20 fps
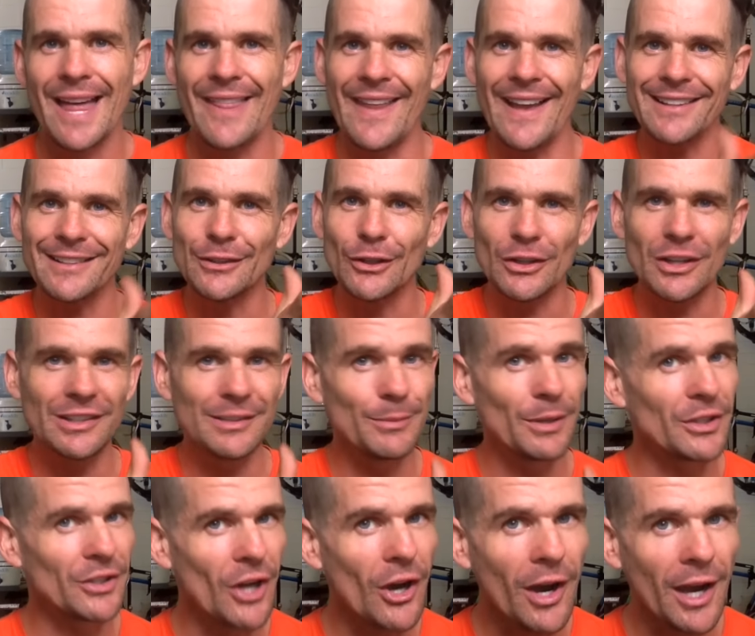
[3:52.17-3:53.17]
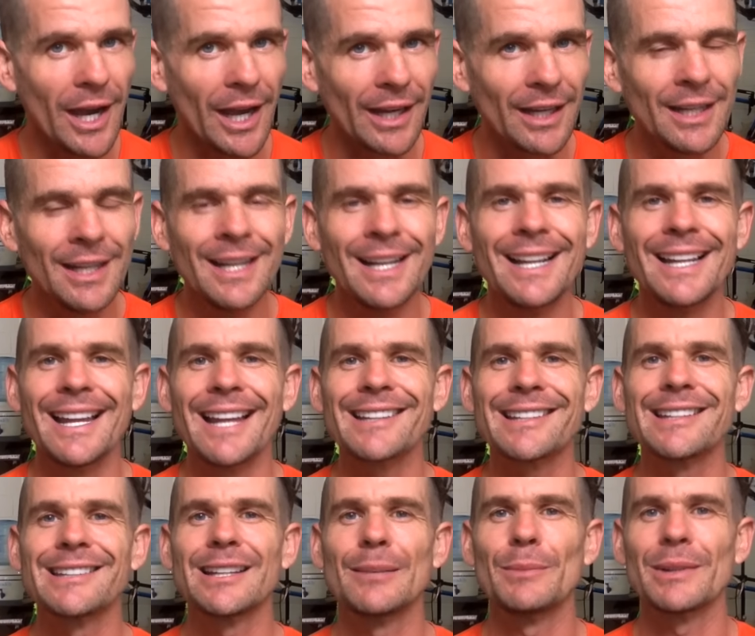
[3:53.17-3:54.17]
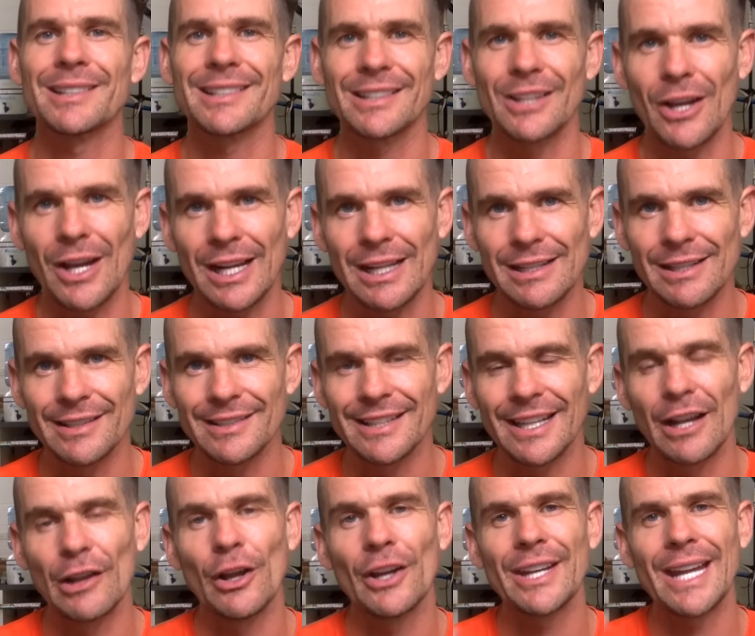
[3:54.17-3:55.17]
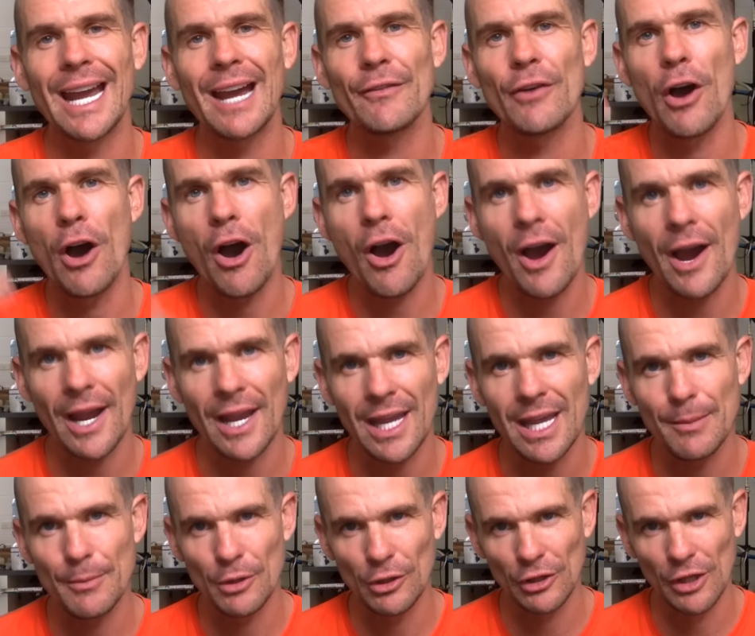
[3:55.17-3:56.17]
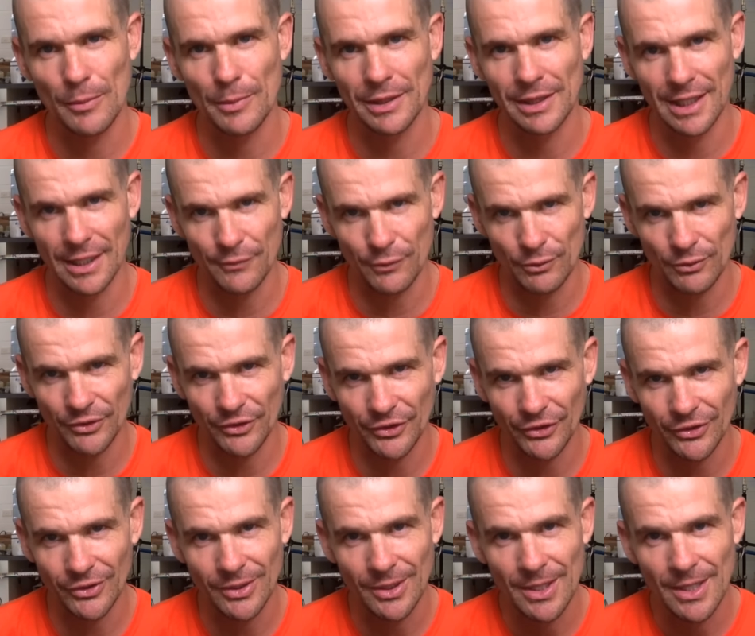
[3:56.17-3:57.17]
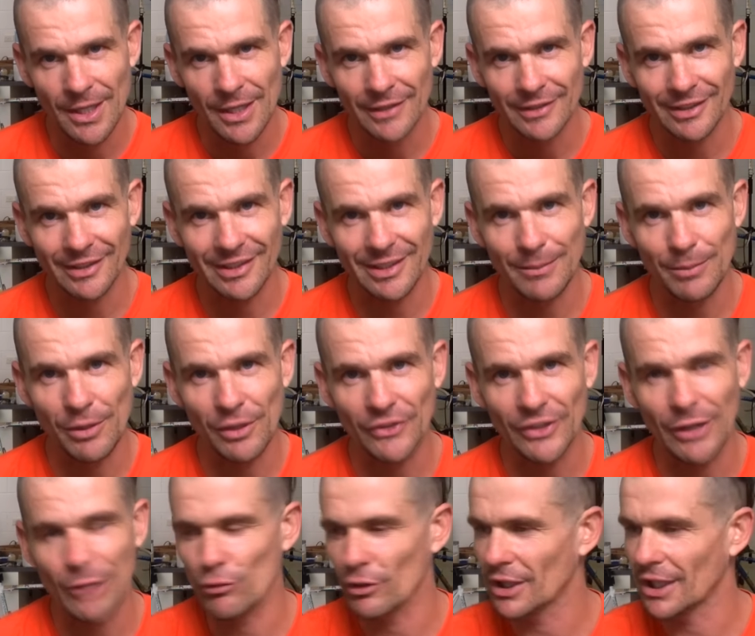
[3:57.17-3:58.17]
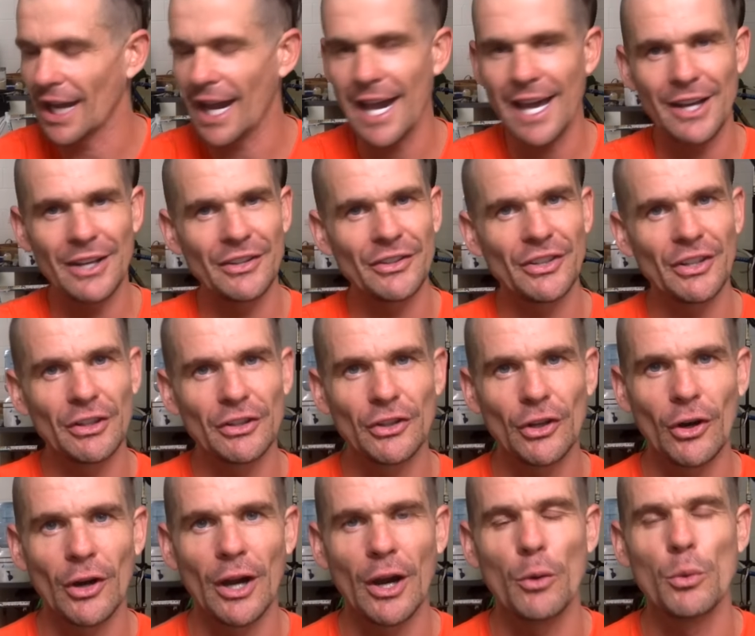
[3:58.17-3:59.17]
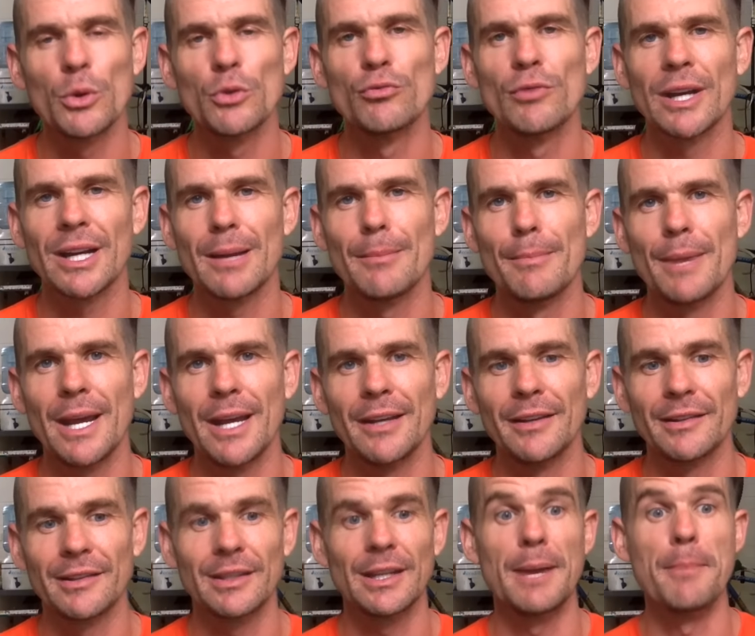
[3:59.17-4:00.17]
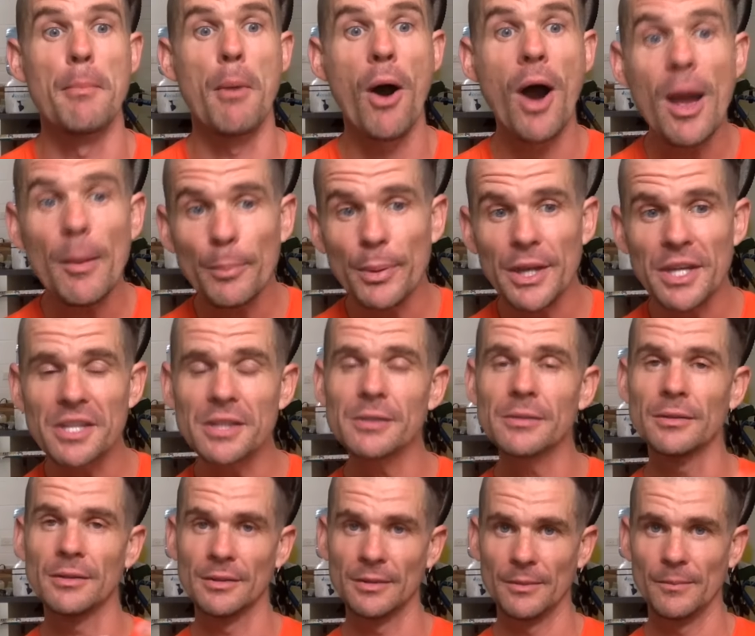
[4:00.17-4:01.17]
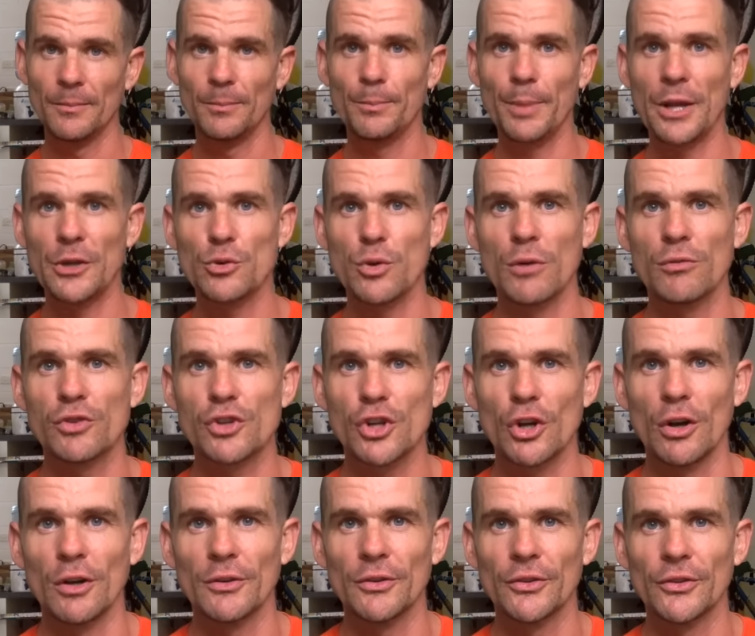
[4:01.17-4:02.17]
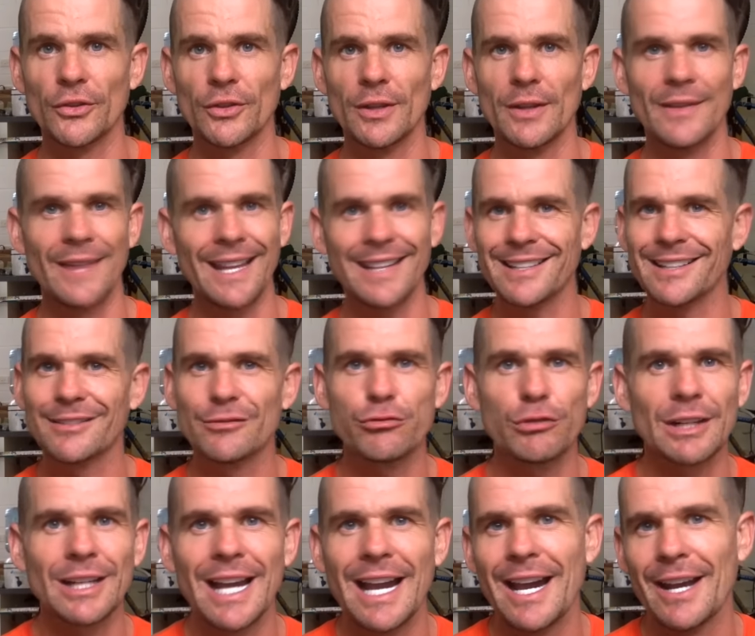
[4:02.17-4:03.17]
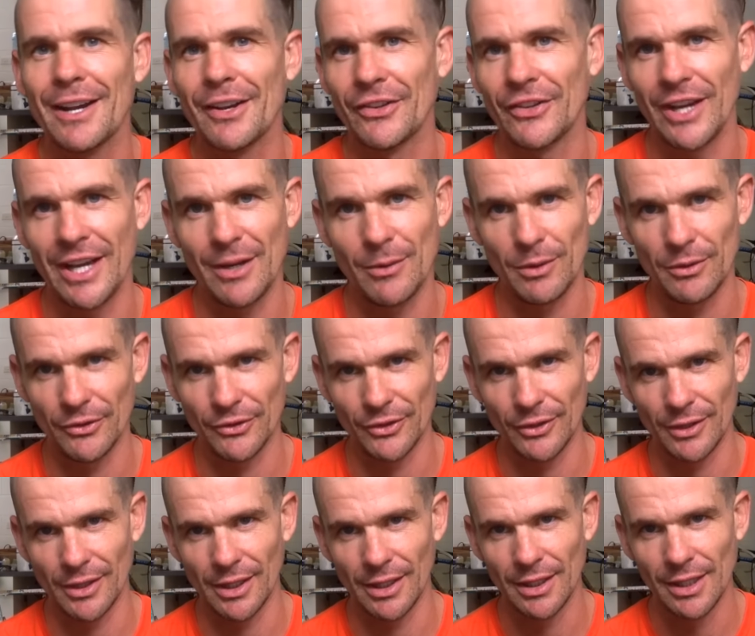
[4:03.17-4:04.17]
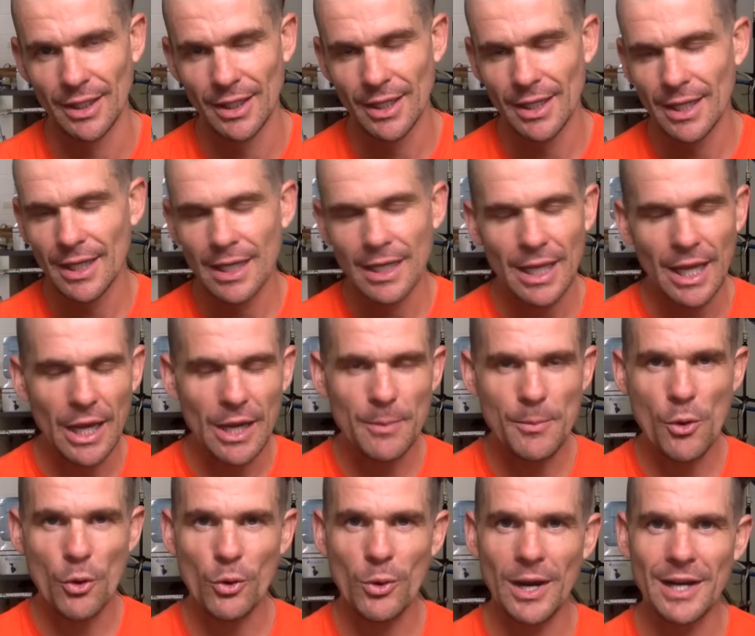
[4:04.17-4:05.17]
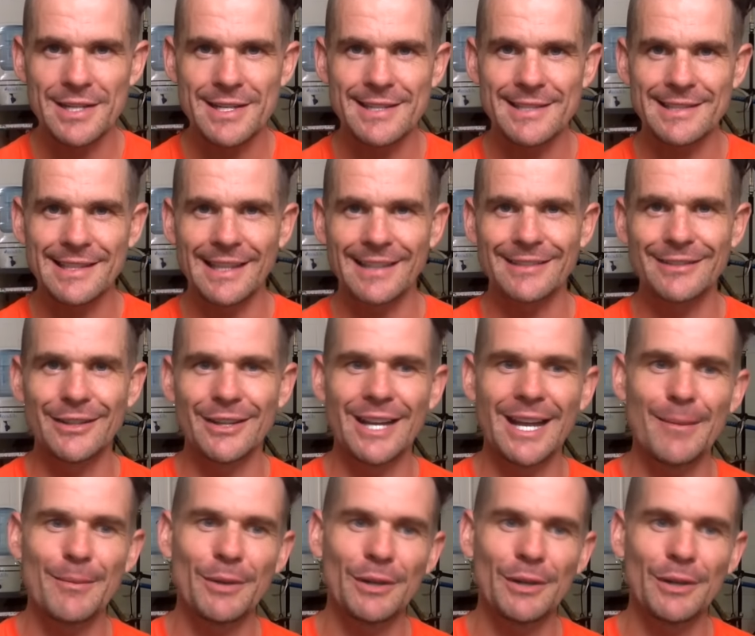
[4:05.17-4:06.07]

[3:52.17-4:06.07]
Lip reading: And that's not because of my diet, that's because I'm a cyclist and I like to have high hemoglobin levels. So simple as that, regardless of your diet, I would recommend, in my opinion, B12 shots. That's just regardless of anyone's diet. Any more questions, let us know down